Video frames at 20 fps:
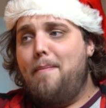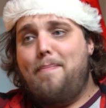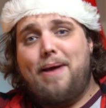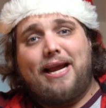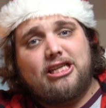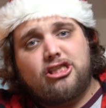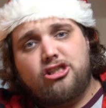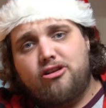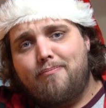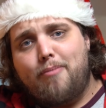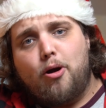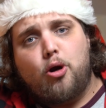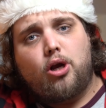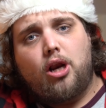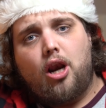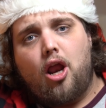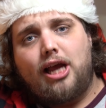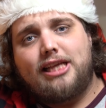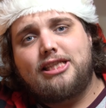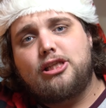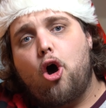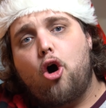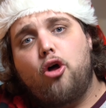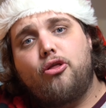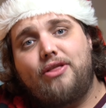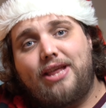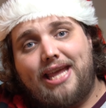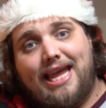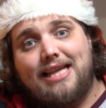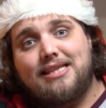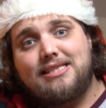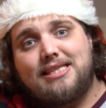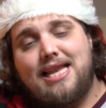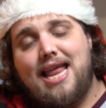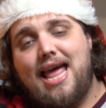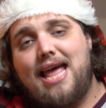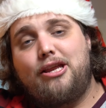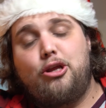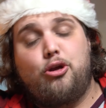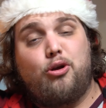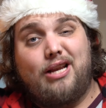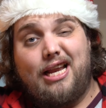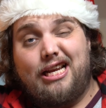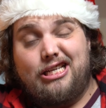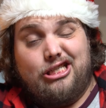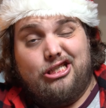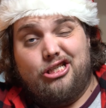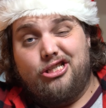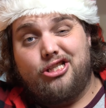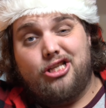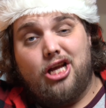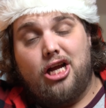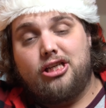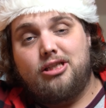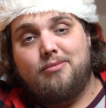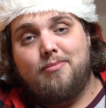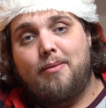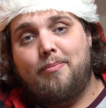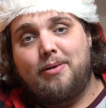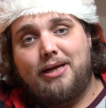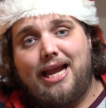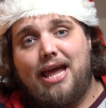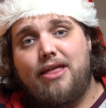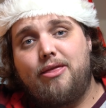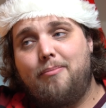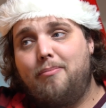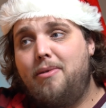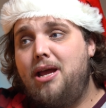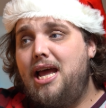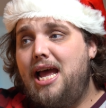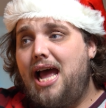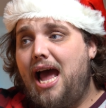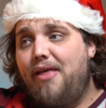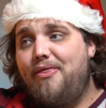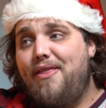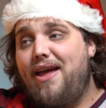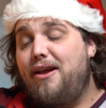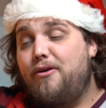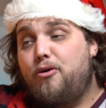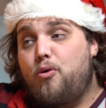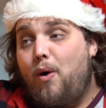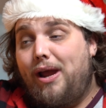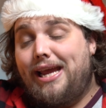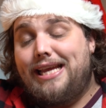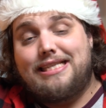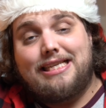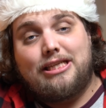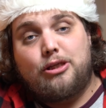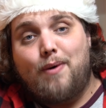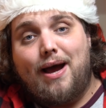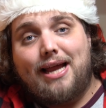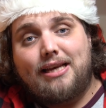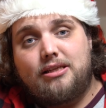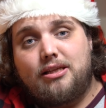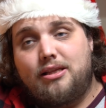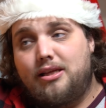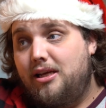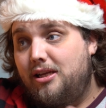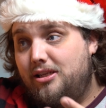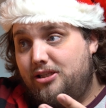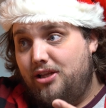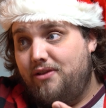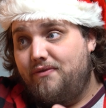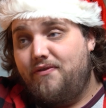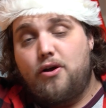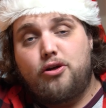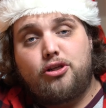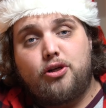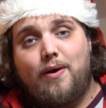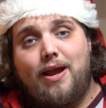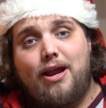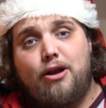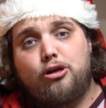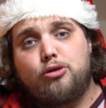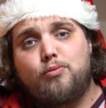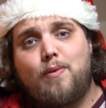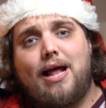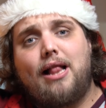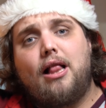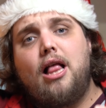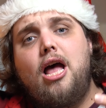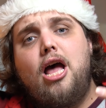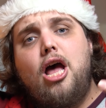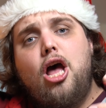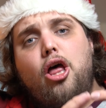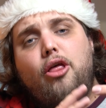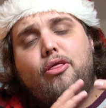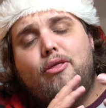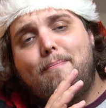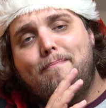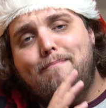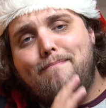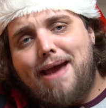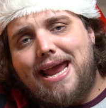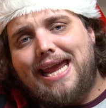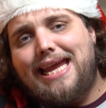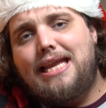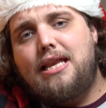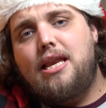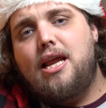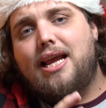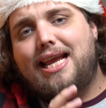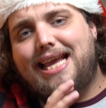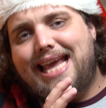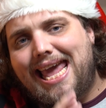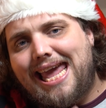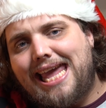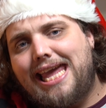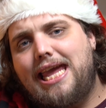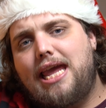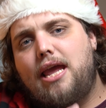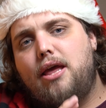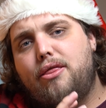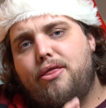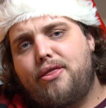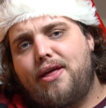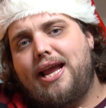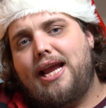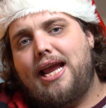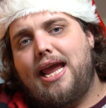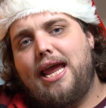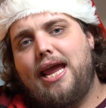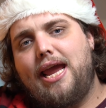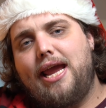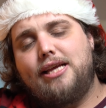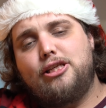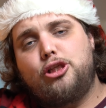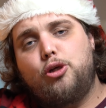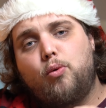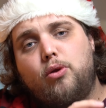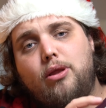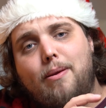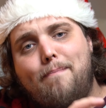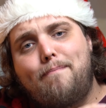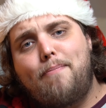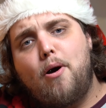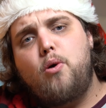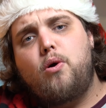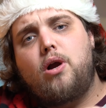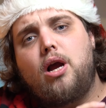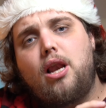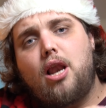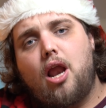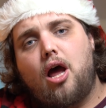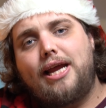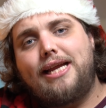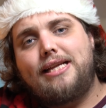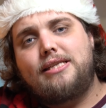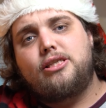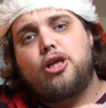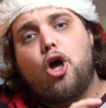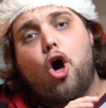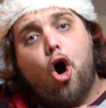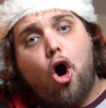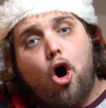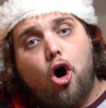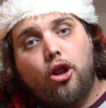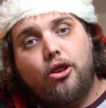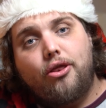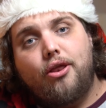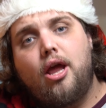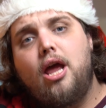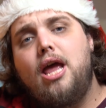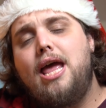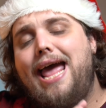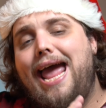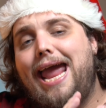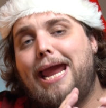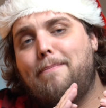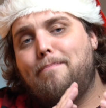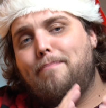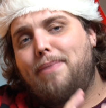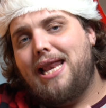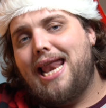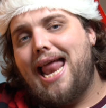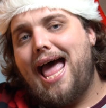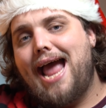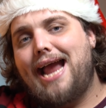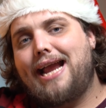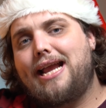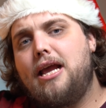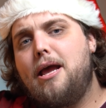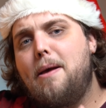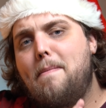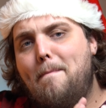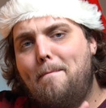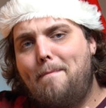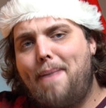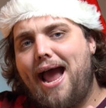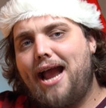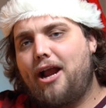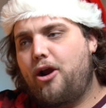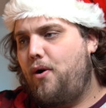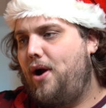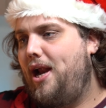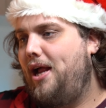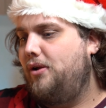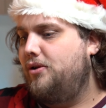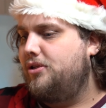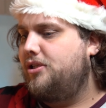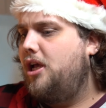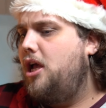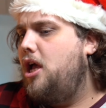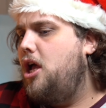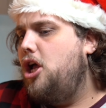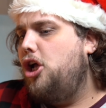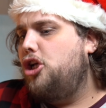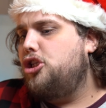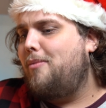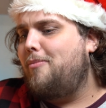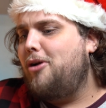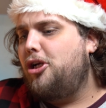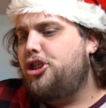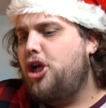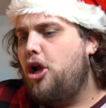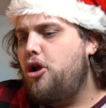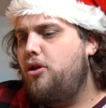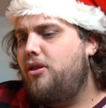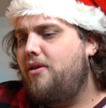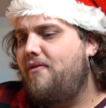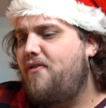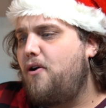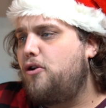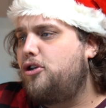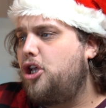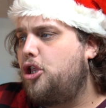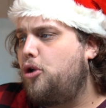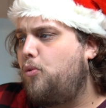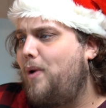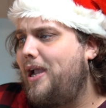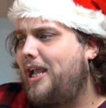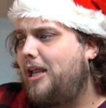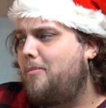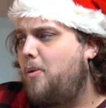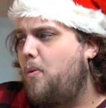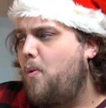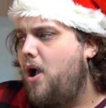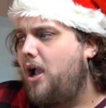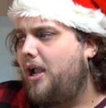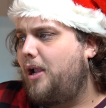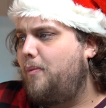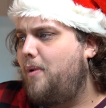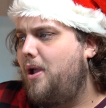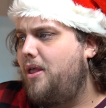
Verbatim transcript: pictures of bokeh lights on the internet. You can actually just search them up and get them, and they're quite easy to add to the photo here as well. The main key thing here is you want the bokeh lights on a black background. So I'm going to show you the photo that we're going to be working